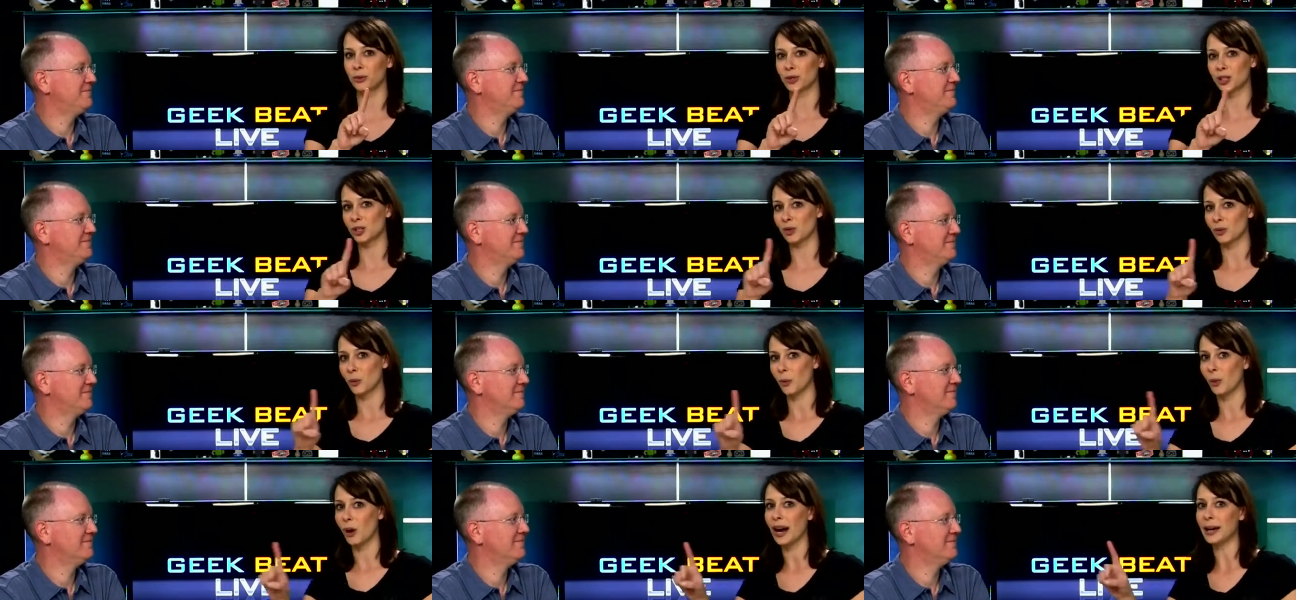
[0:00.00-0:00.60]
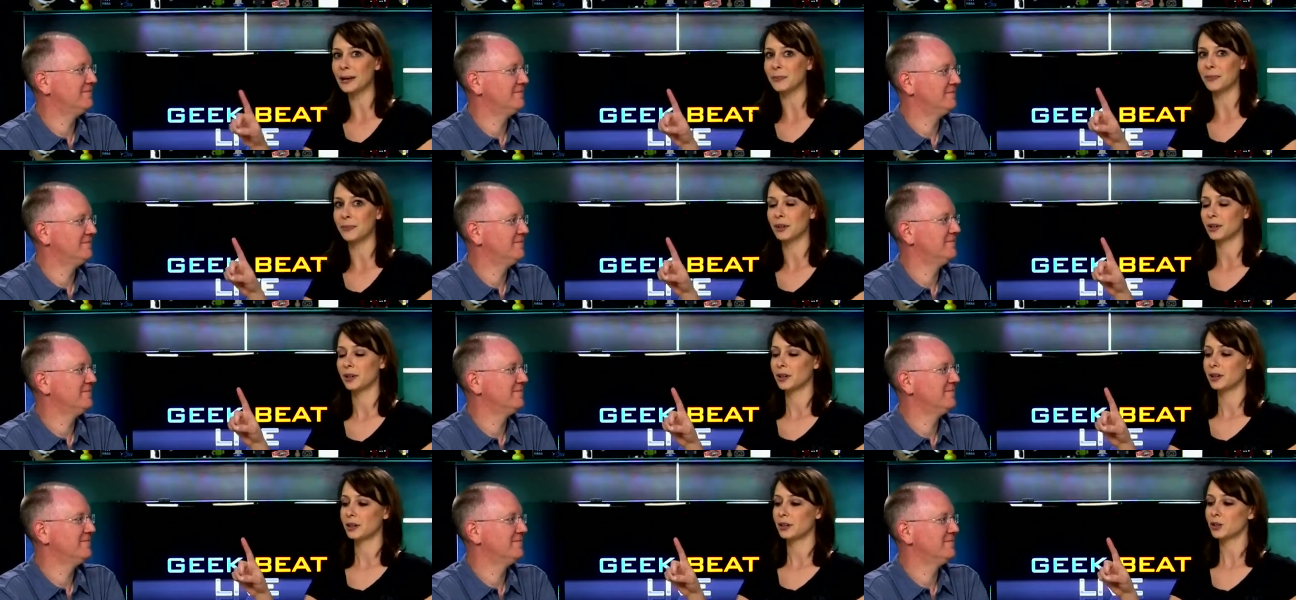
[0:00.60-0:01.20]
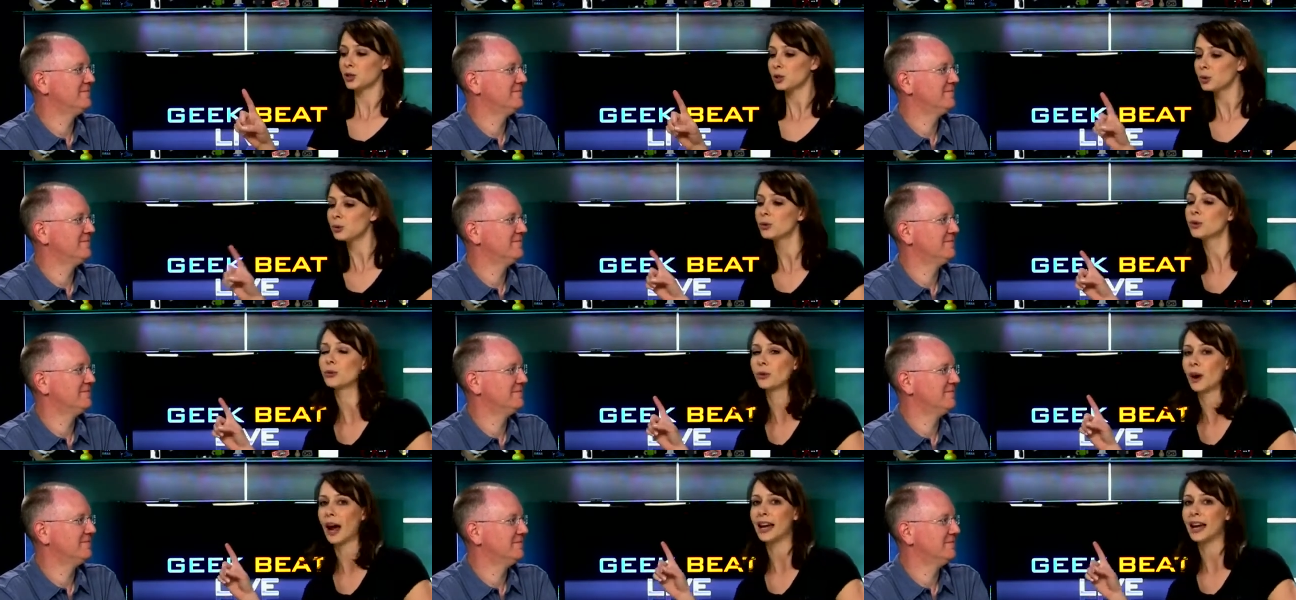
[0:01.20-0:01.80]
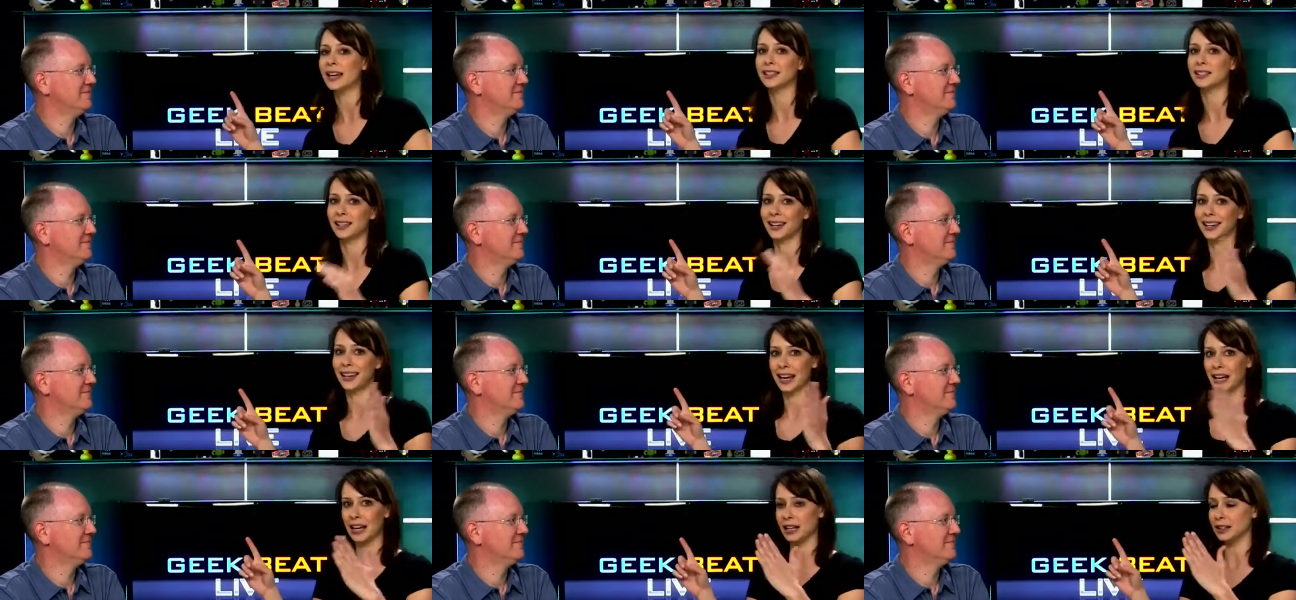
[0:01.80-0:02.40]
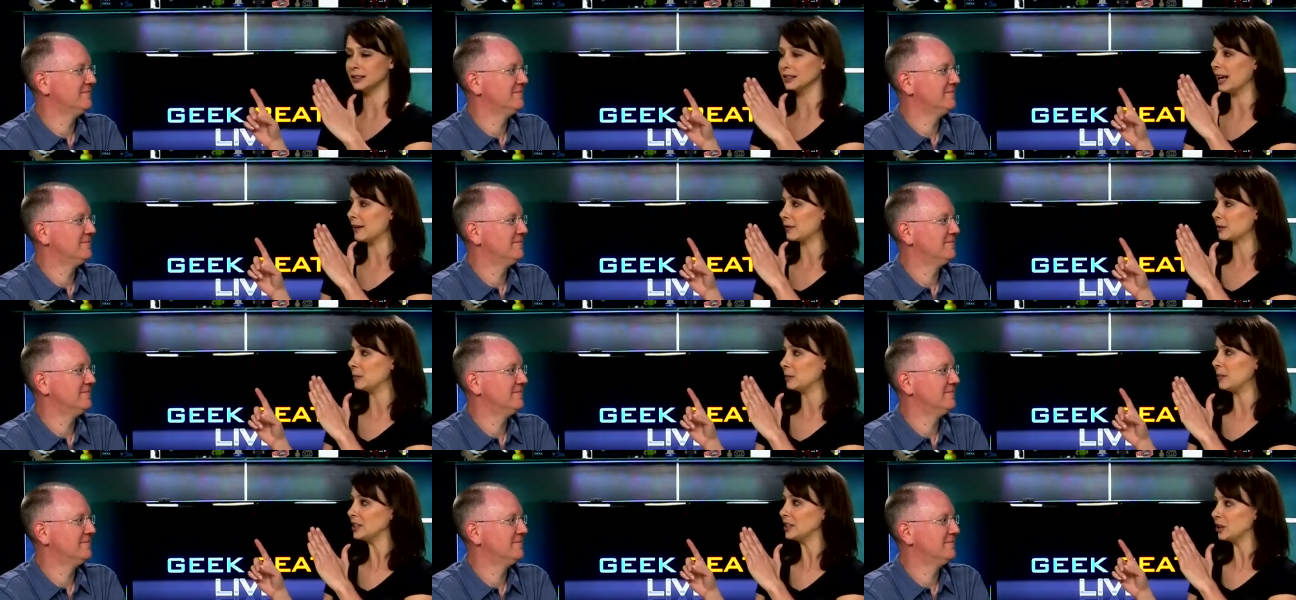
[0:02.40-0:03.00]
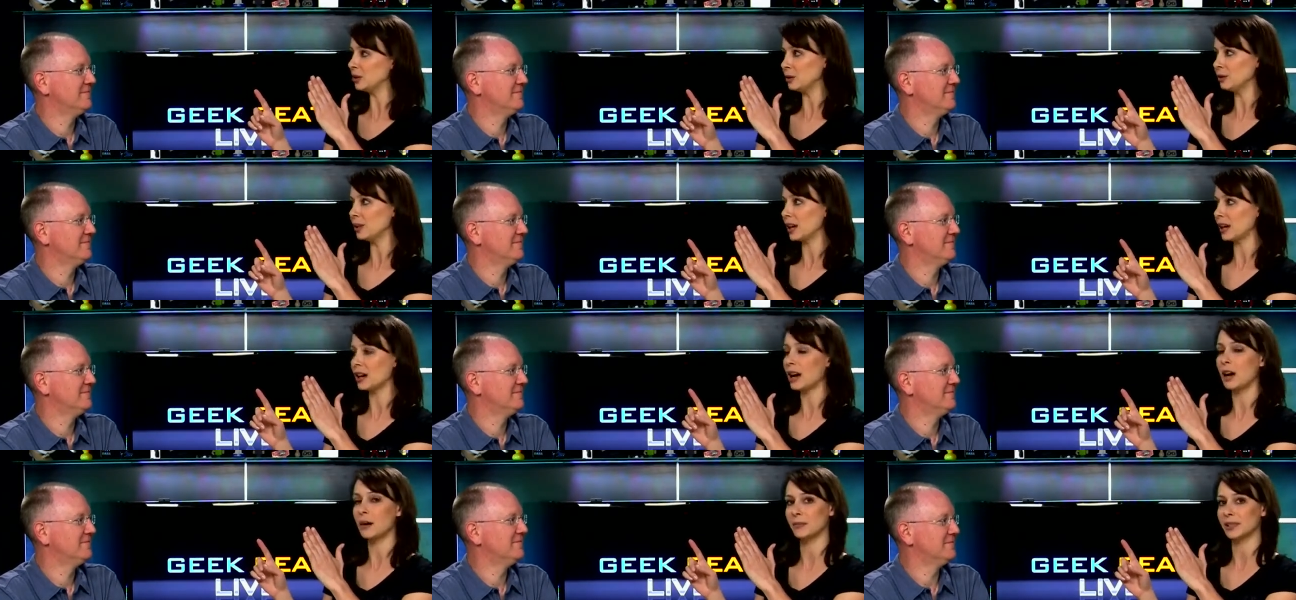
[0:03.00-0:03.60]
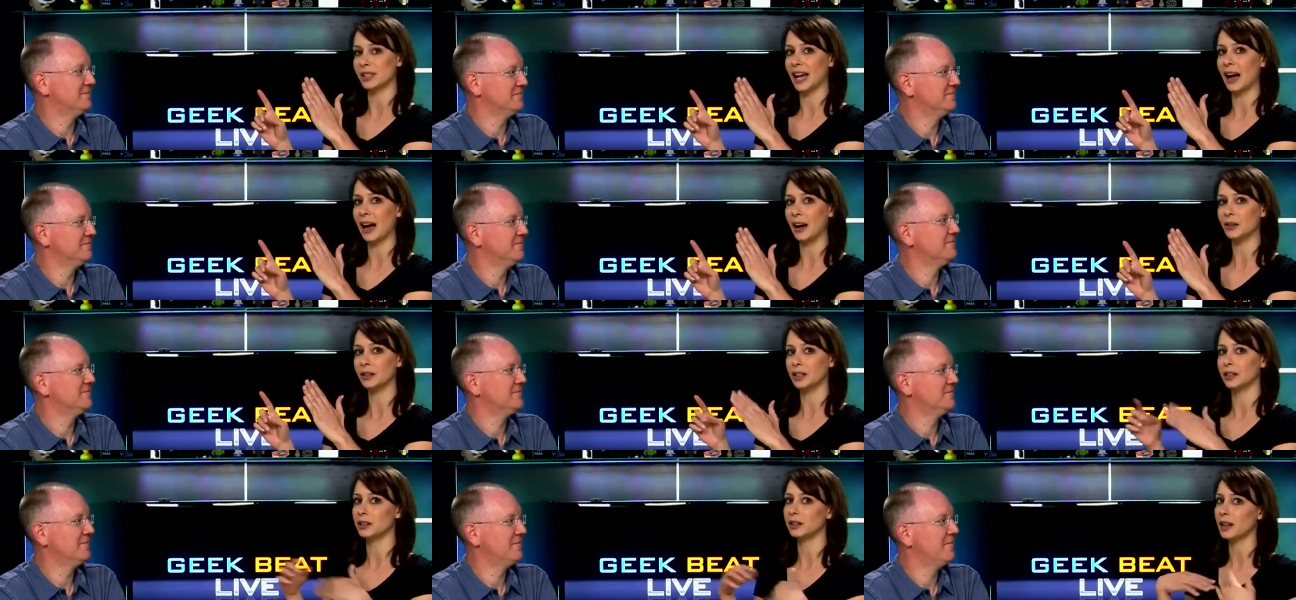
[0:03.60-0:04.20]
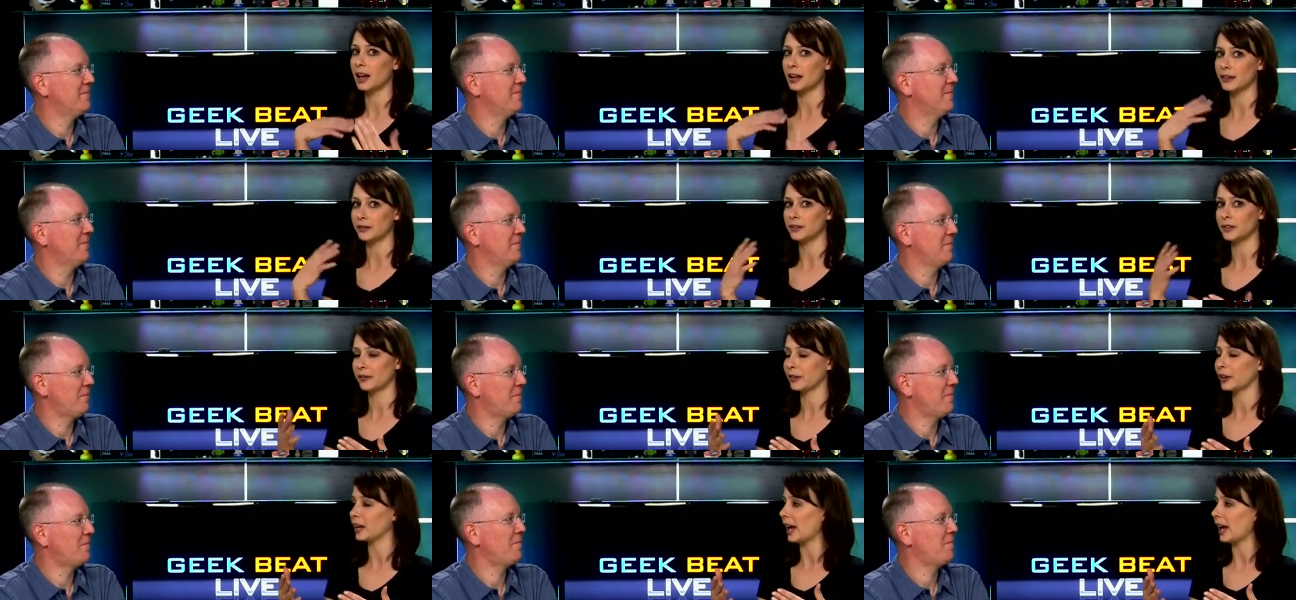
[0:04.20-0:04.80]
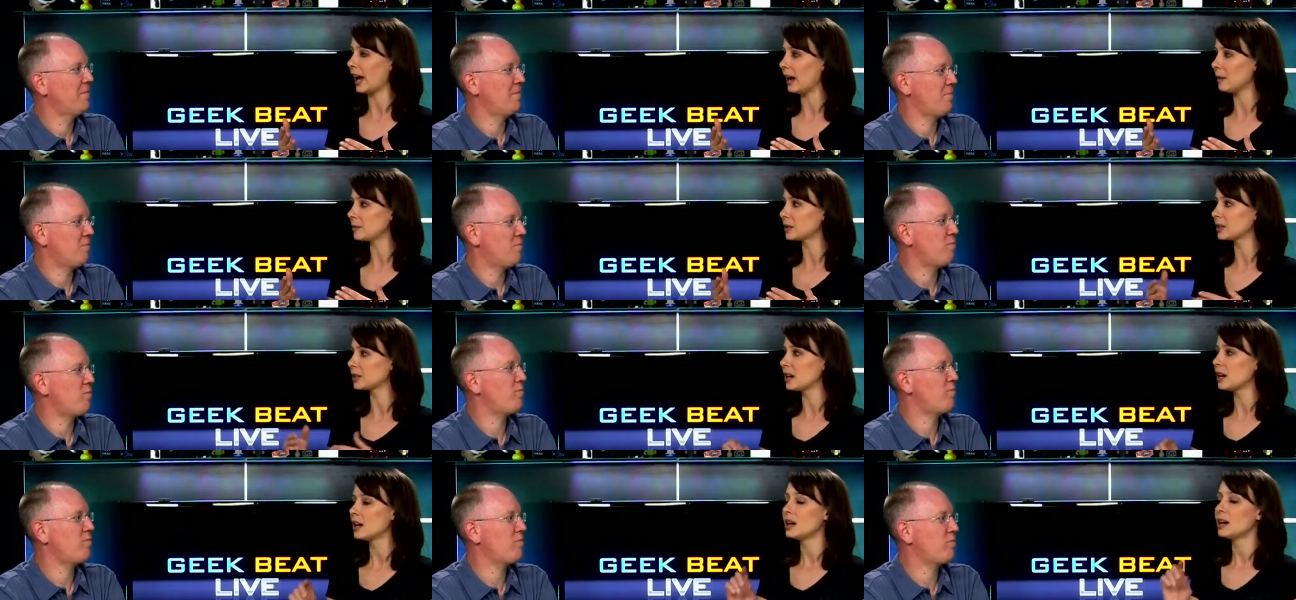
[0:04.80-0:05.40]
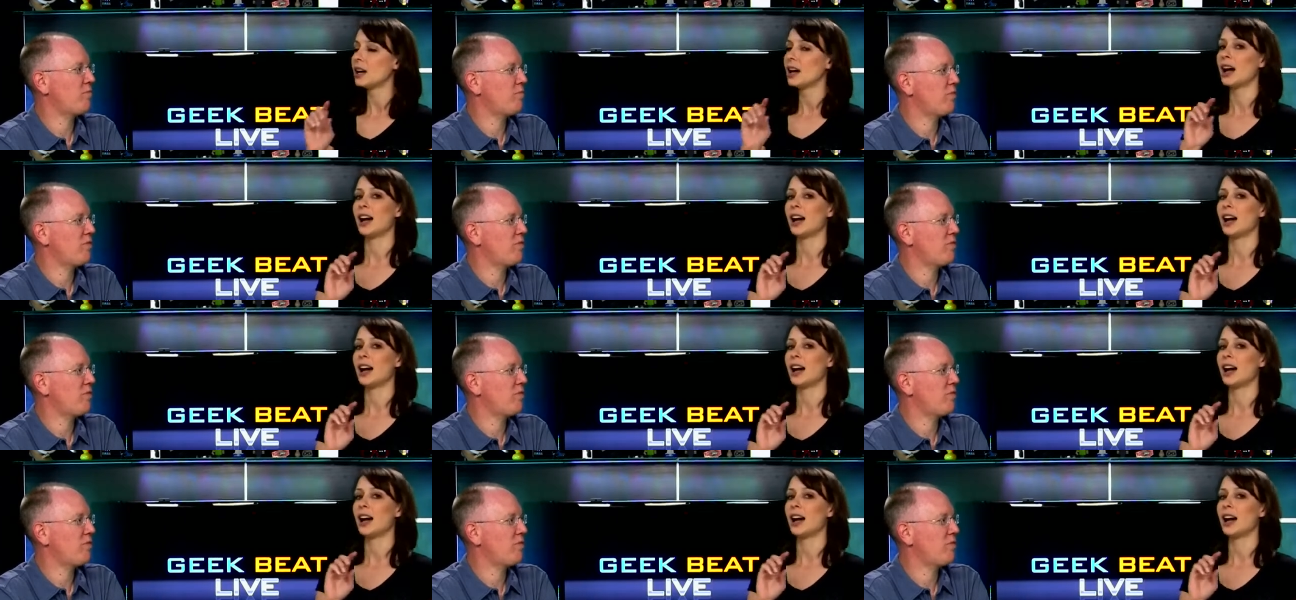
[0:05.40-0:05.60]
Speaker 1: swipe to the right to get a left menu that comes out in a lot of different apps. Mm -hmm.